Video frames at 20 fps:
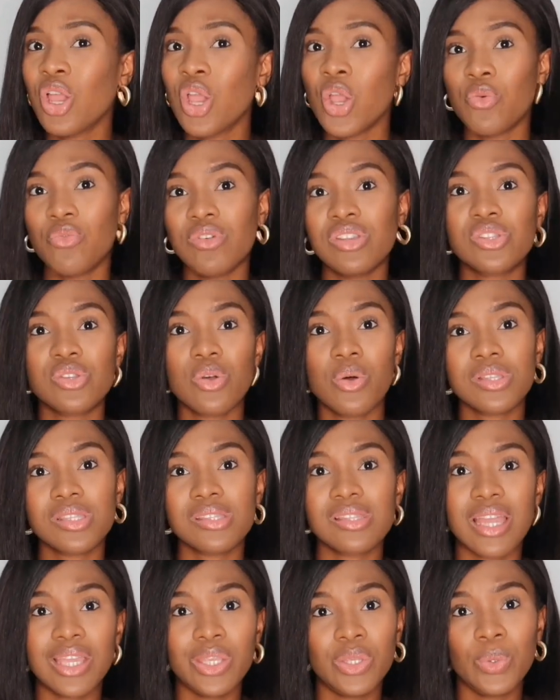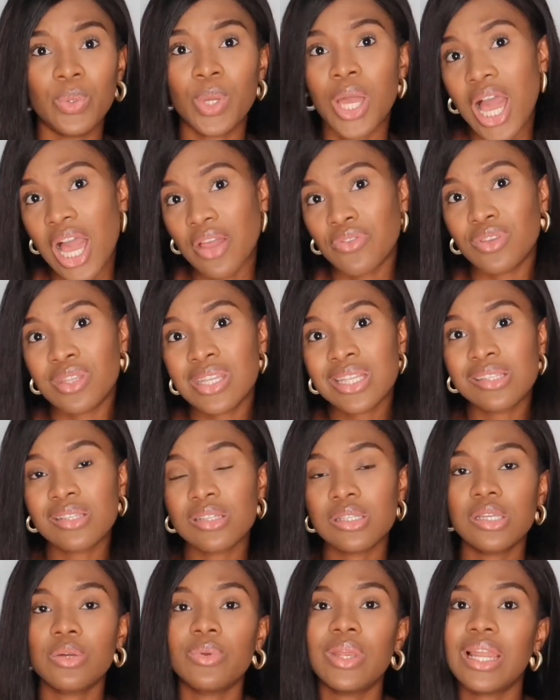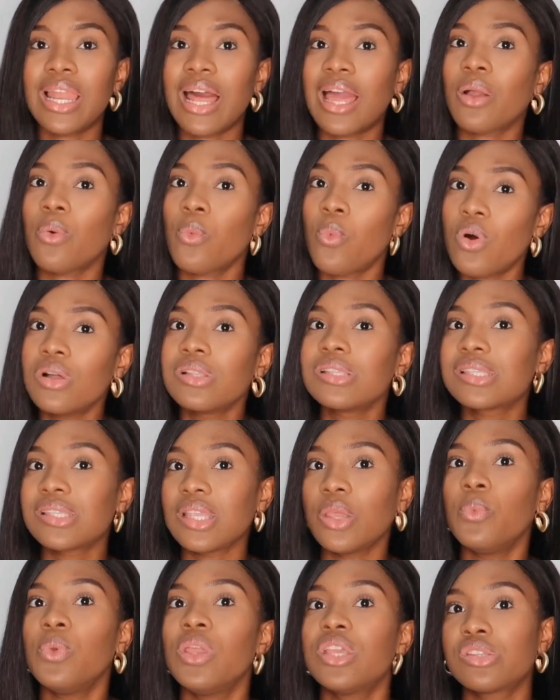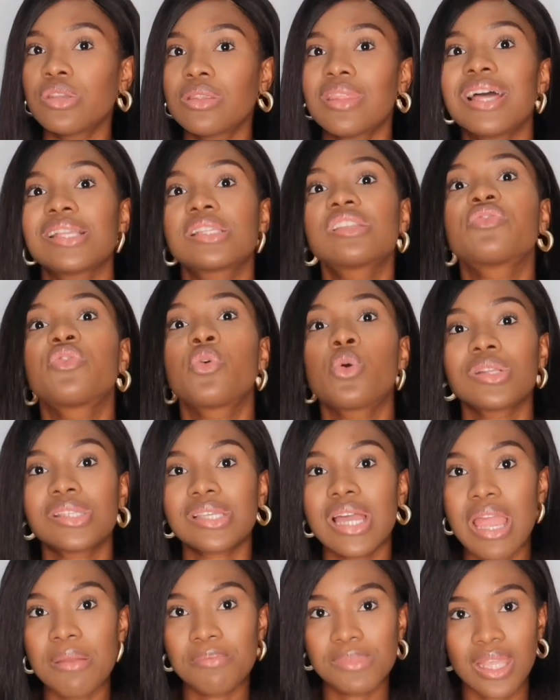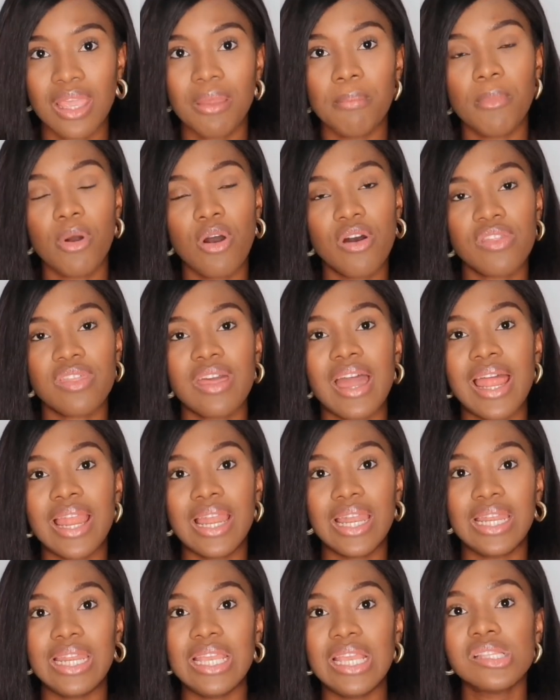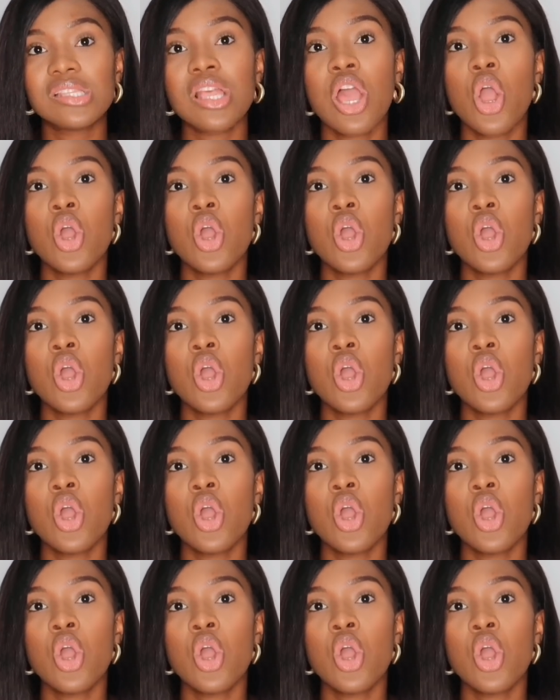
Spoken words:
results that you have. You need to do it like once a week, so that's 4 times a month at least.